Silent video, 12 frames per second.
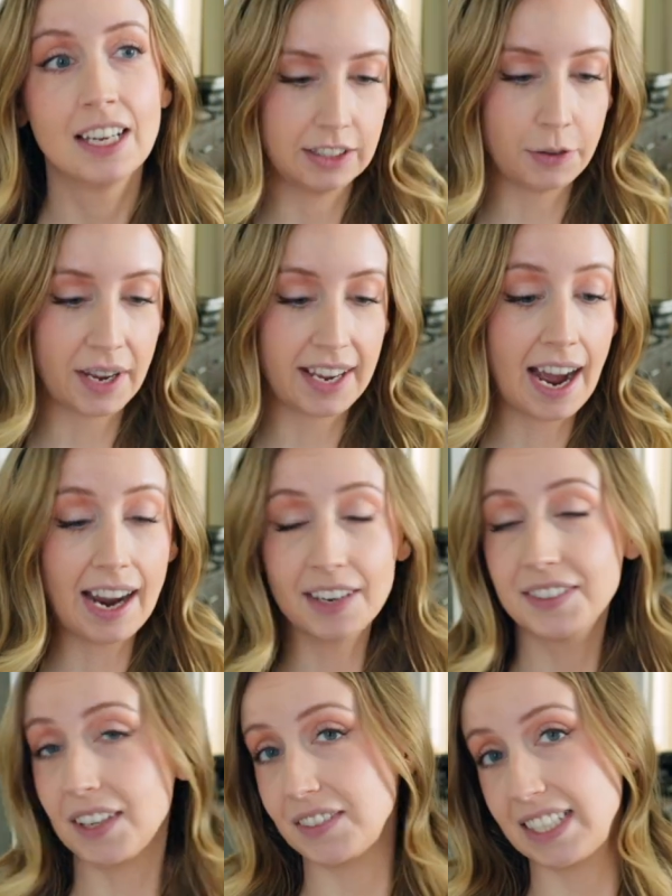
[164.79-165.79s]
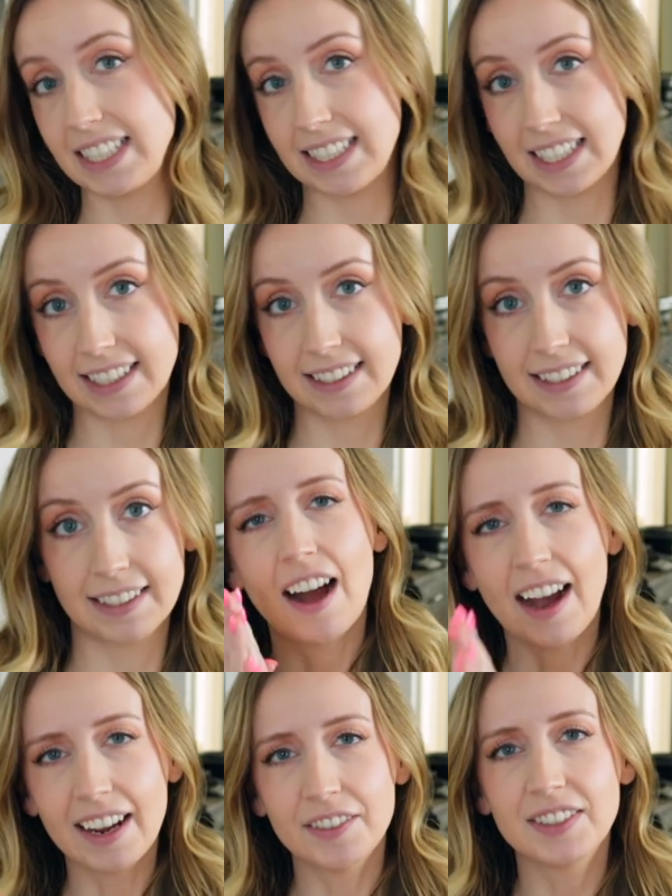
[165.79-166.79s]
Okay, high of 76.
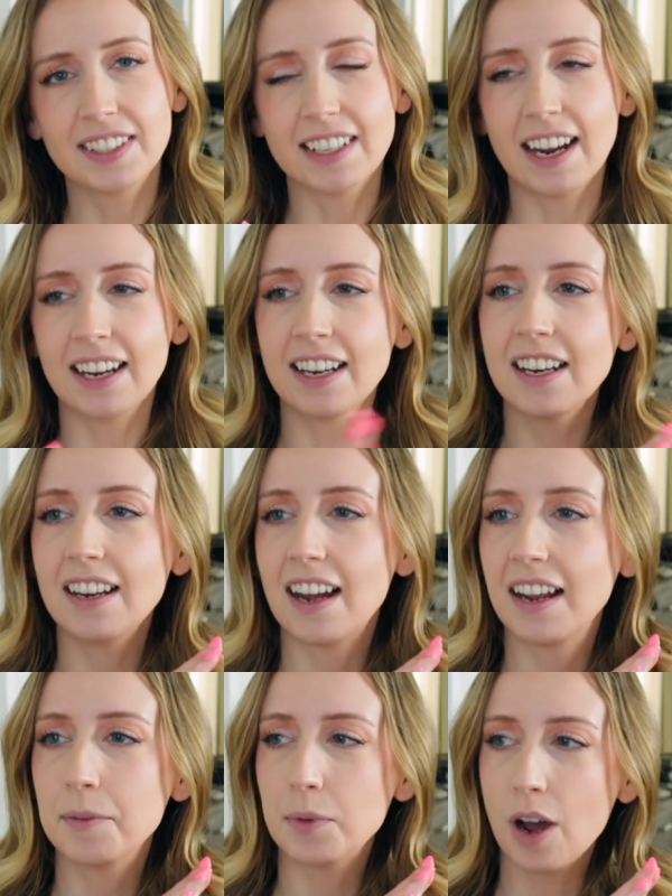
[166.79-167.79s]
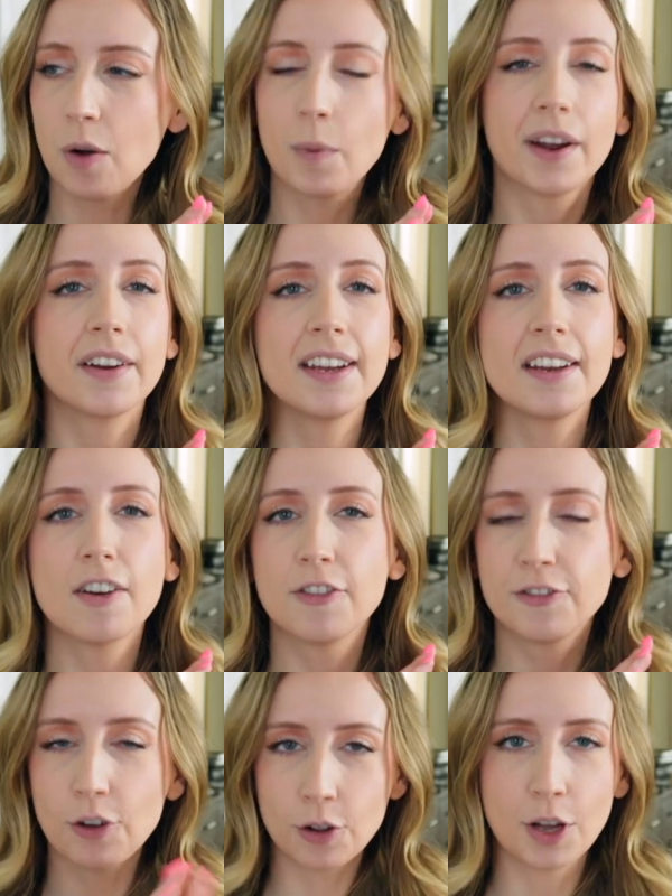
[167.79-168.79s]
I have decided I am not wearing
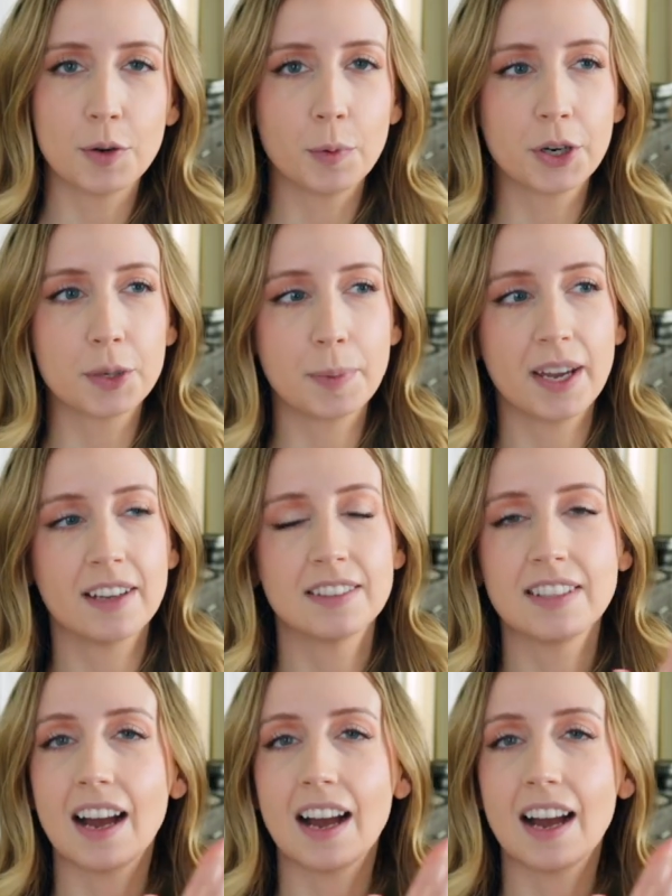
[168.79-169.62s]
full on work pants.